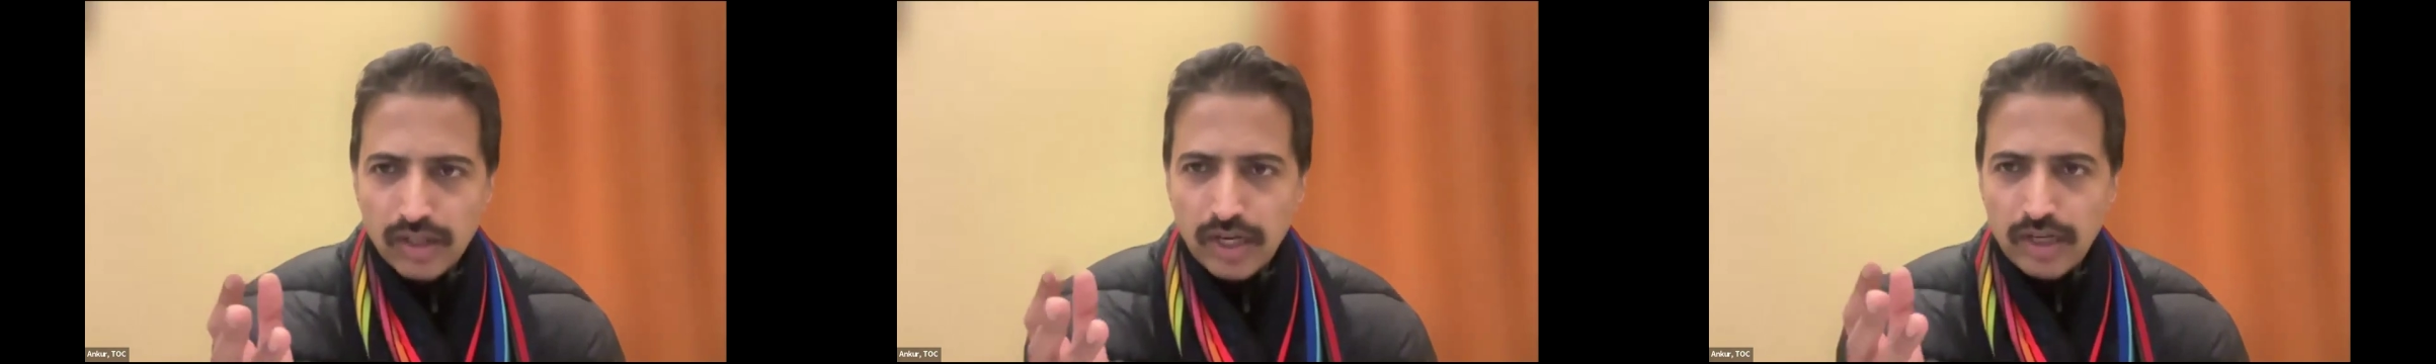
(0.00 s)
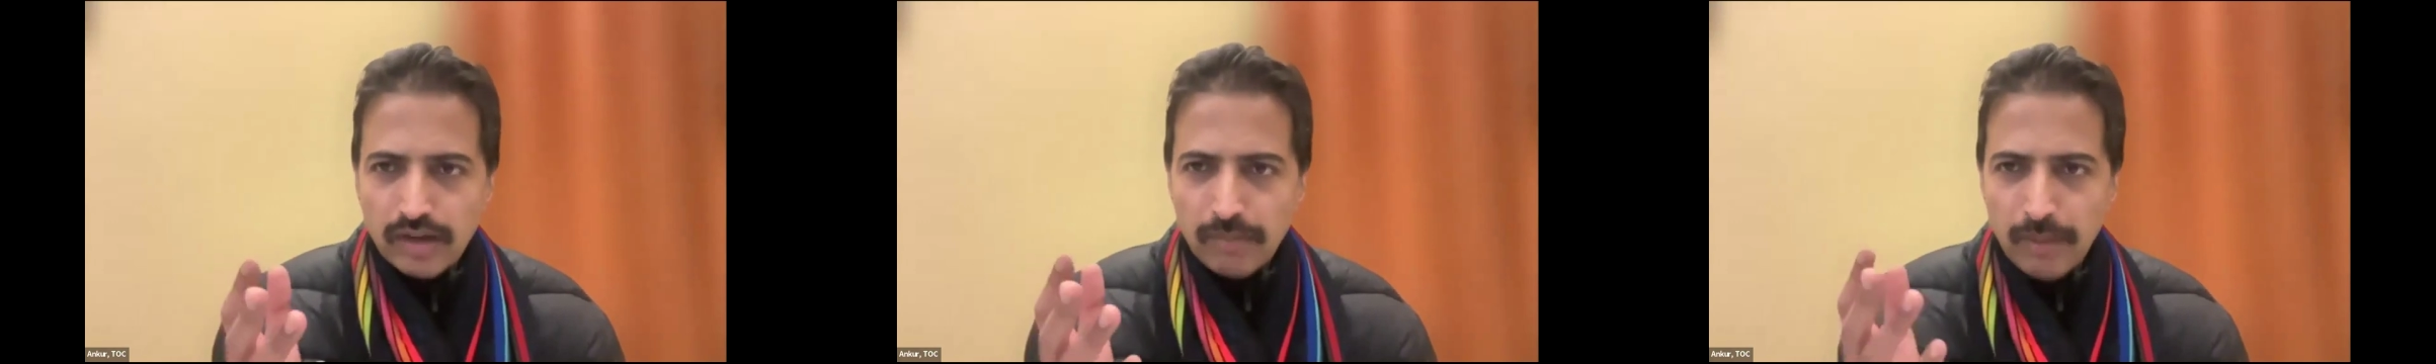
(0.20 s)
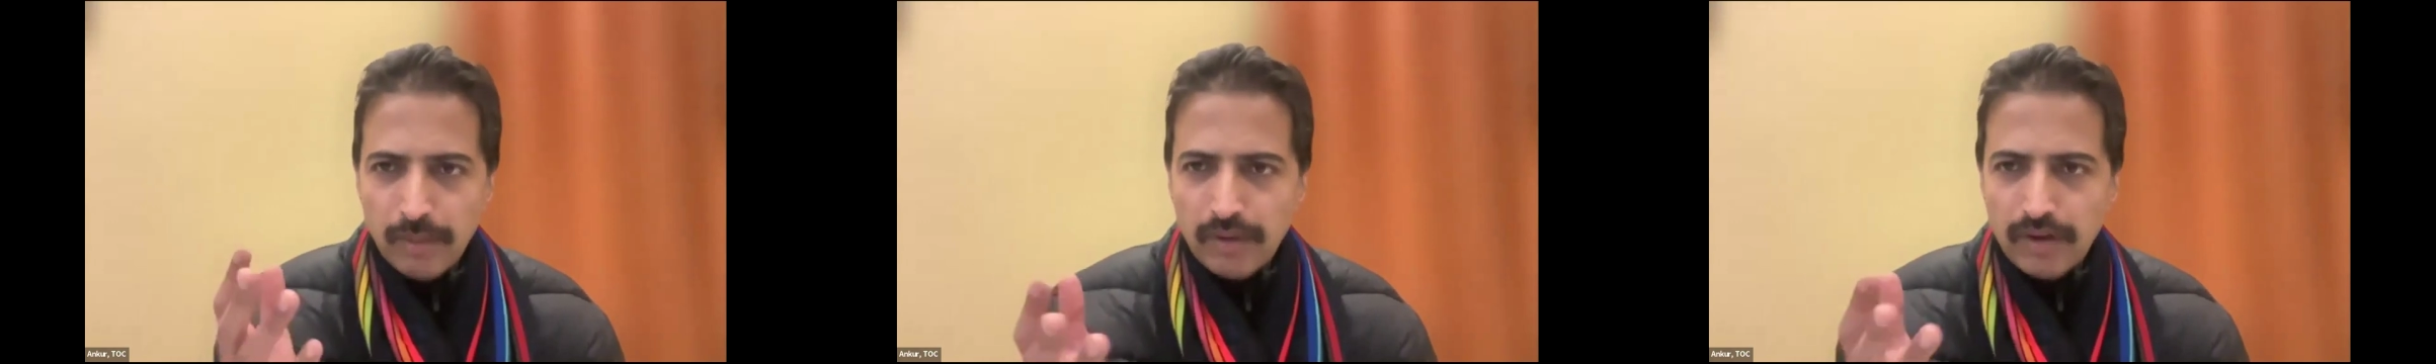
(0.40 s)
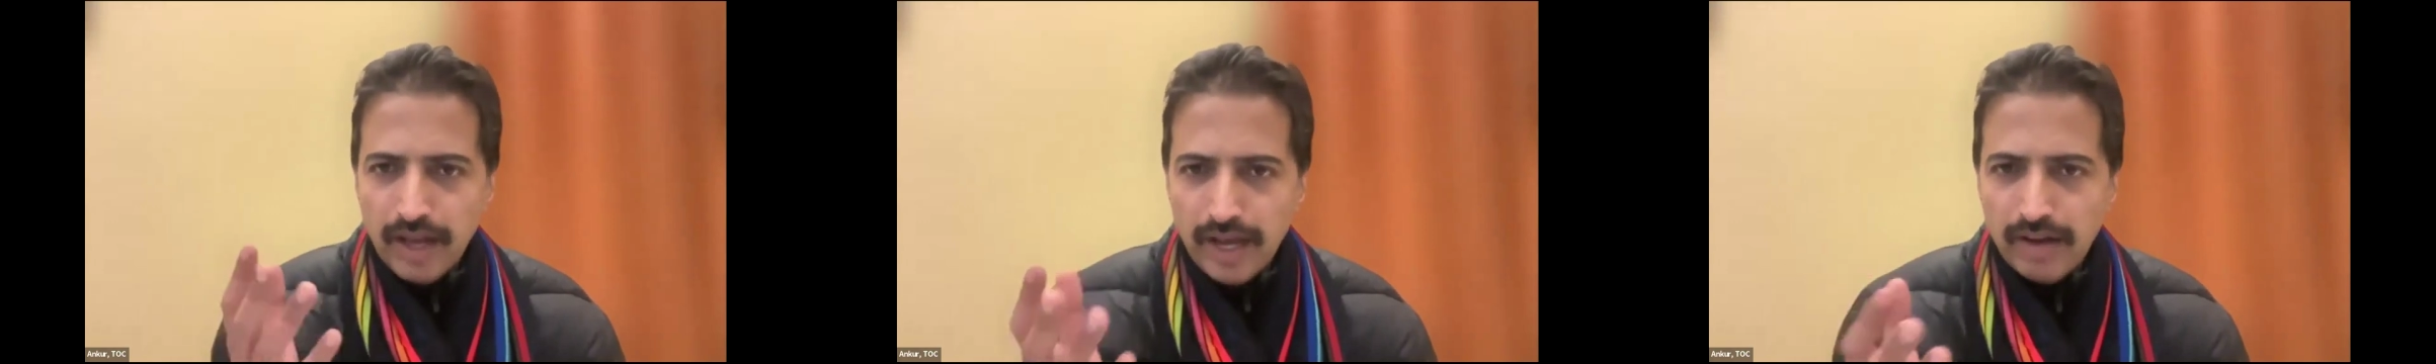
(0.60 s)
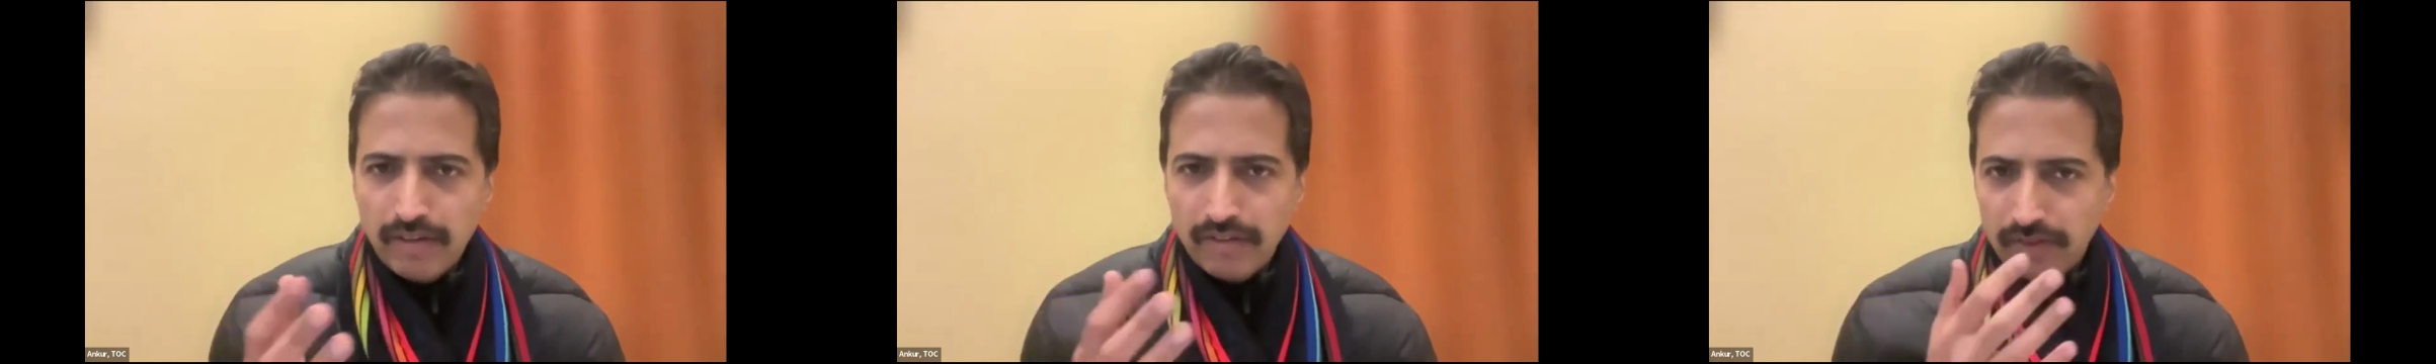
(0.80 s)
that people
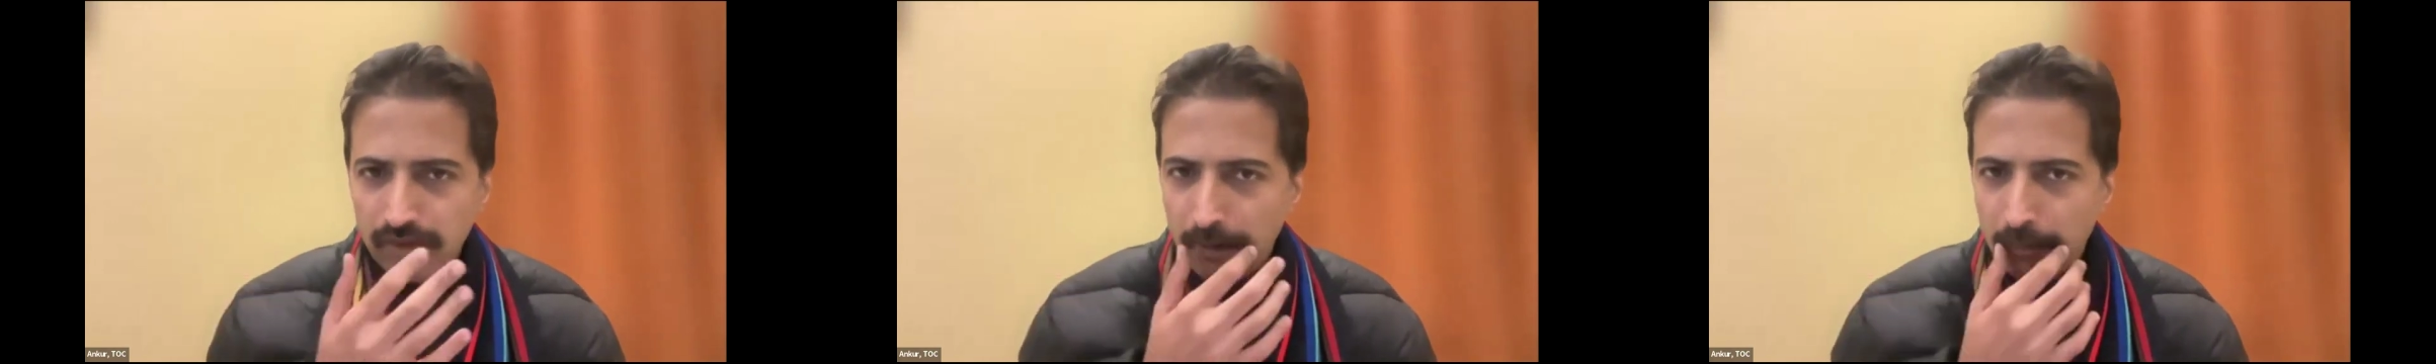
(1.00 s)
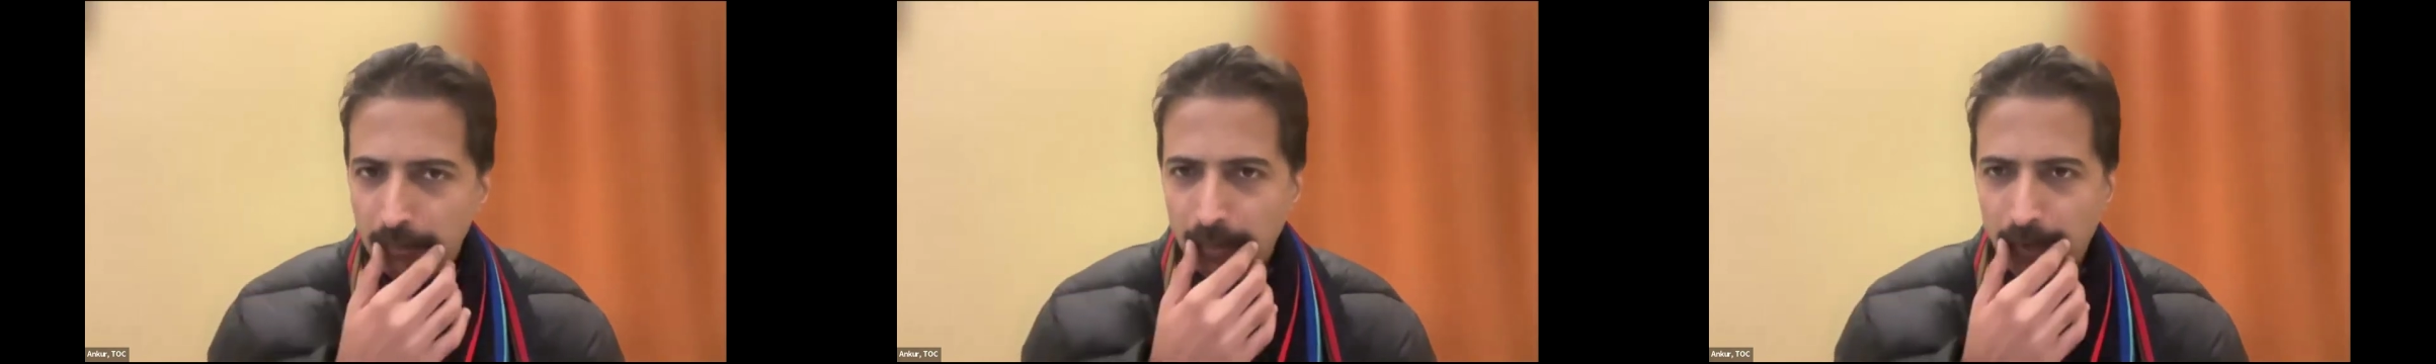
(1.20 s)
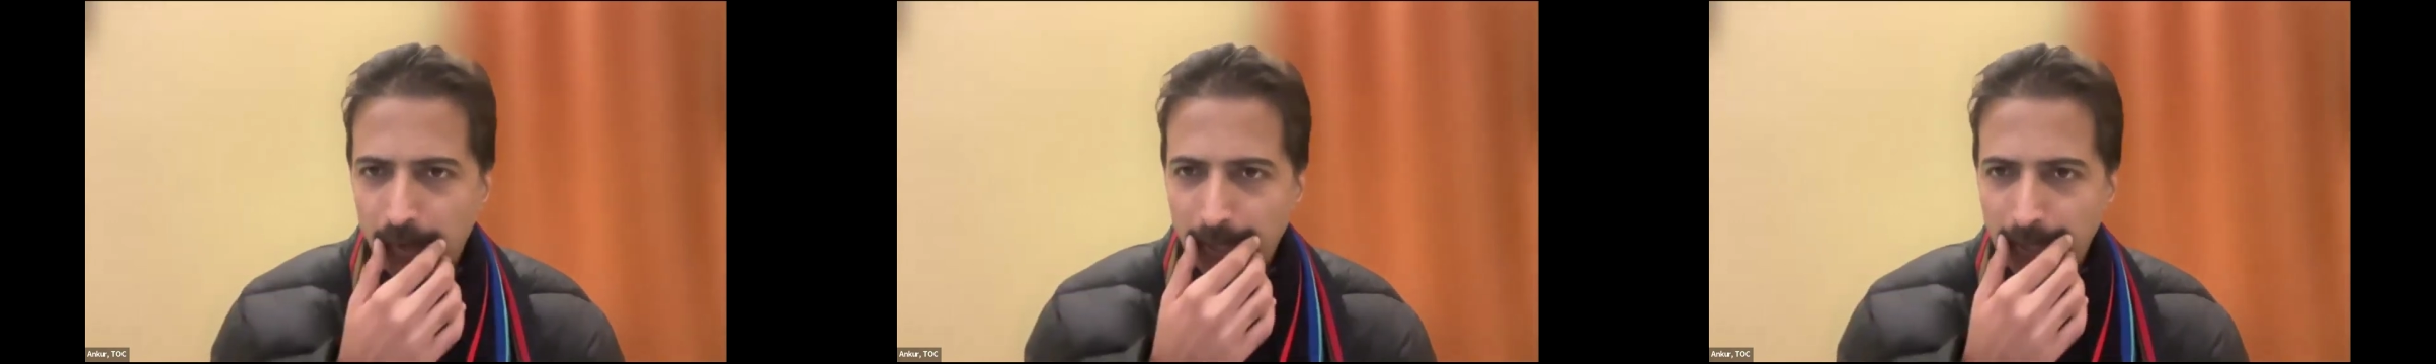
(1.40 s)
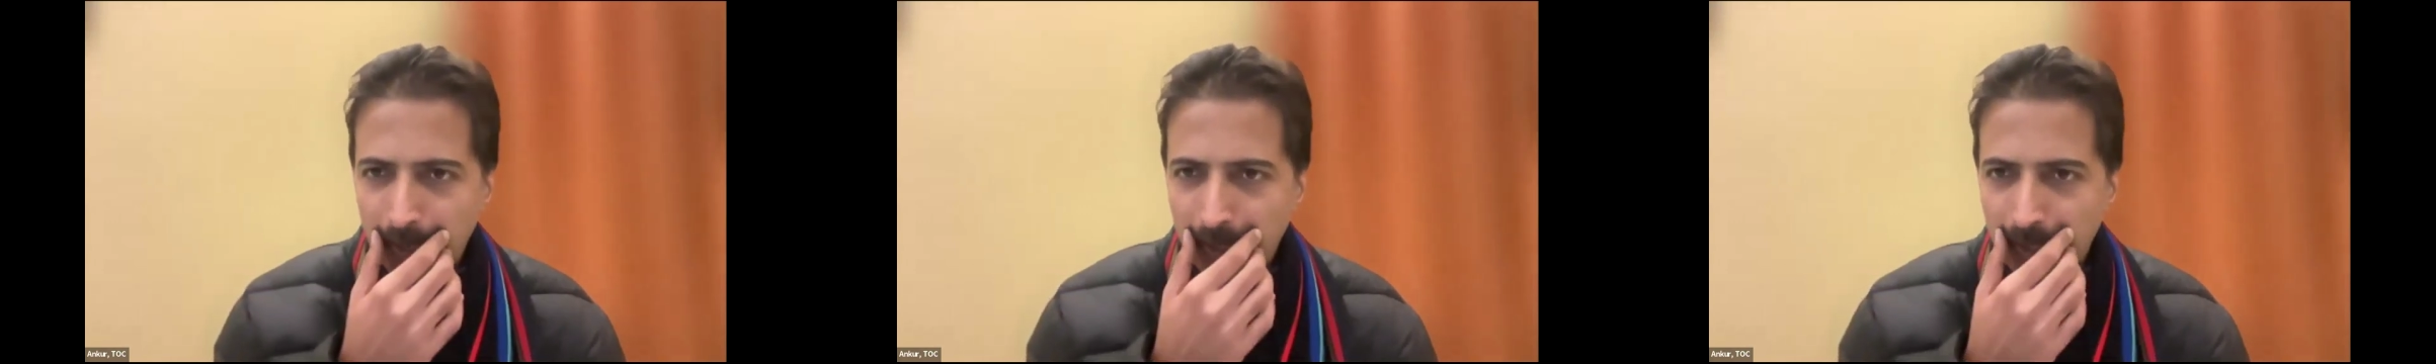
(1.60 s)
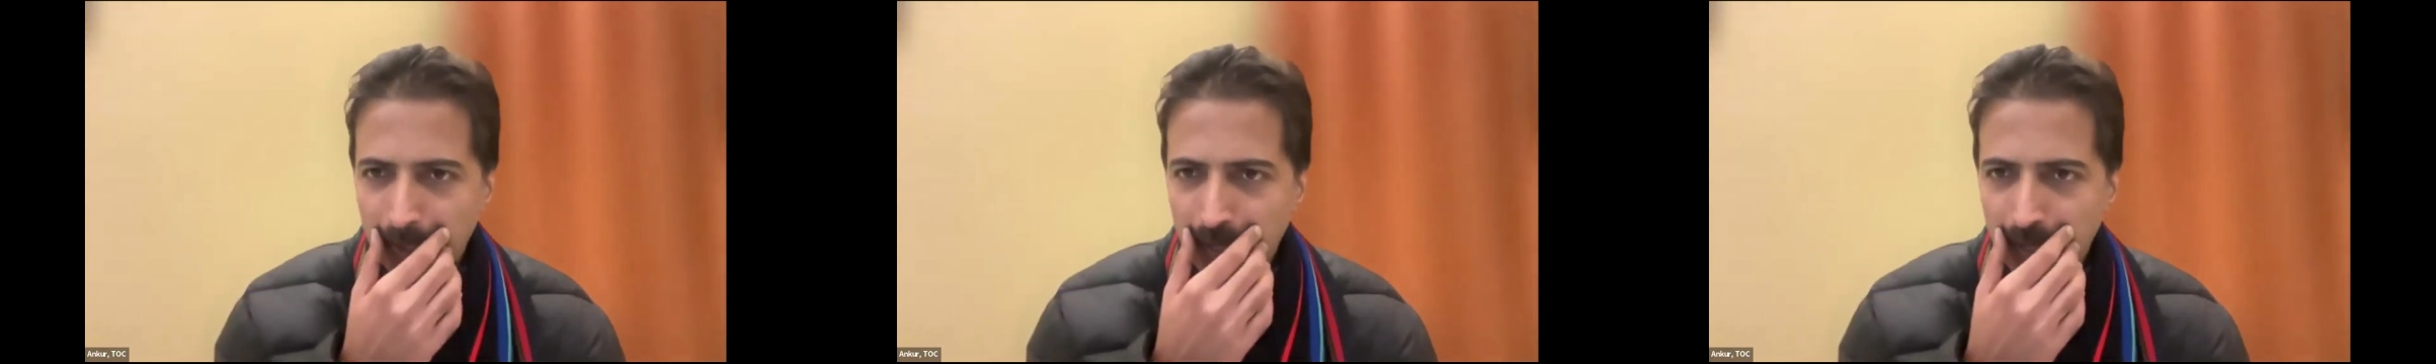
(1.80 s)
have, right?